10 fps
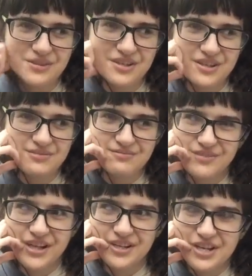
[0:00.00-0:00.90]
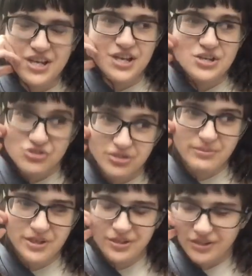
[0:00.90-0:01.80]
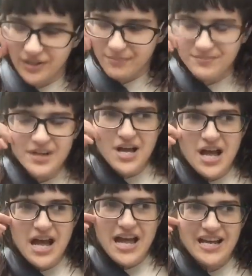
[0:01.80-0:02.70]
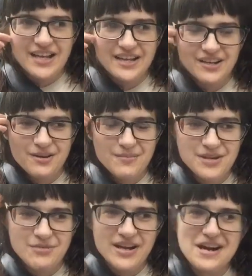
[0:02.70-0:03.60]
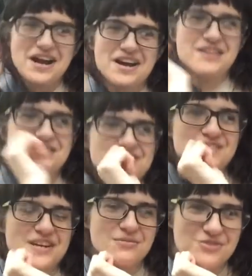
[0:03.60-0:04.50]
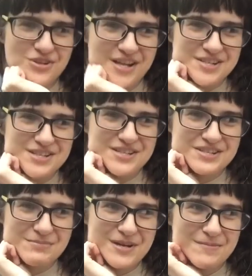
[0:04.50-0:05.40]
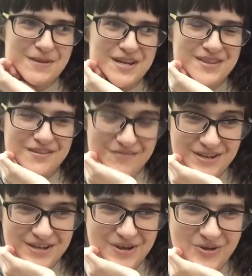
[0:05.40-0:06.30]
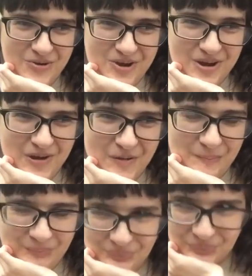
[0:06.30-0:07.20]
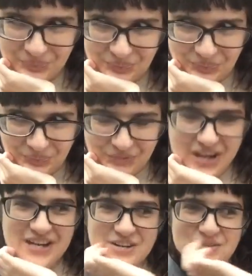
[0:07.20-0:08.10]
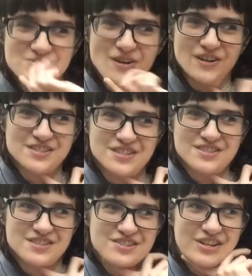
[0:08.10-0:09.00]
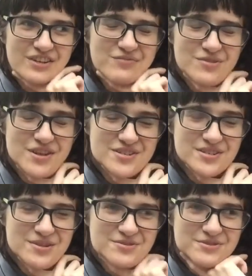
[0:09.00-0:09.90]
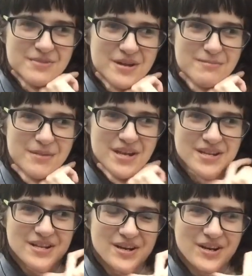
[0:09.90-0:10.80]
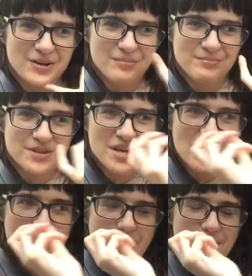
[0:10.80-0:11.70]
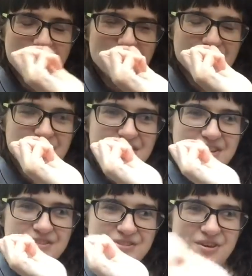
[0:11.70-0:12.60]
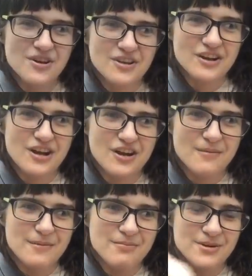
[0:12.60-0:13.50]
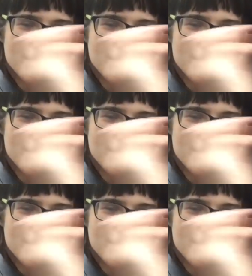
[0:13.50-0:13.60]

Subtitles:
but not like screaming in your ear. And I got Today Was Your Last Day. Somebody made the video. I didn't know the song existed until like a few days ago. Somebody made it, put the song,